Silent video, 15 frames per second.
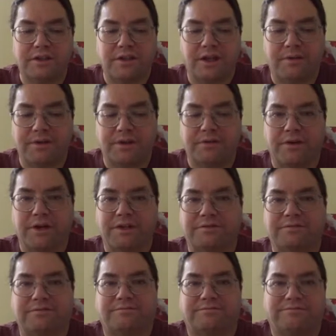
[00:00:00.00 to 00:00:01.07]
I mean, if I,
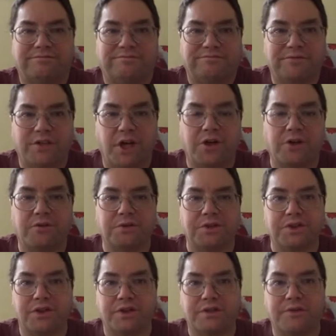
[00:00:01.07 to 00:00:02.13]
I couldn't really
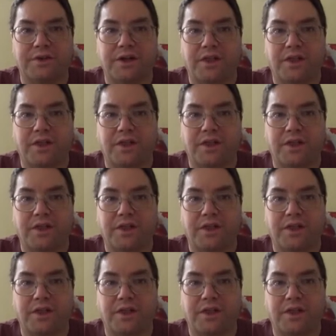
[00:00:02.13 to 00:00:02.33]
justify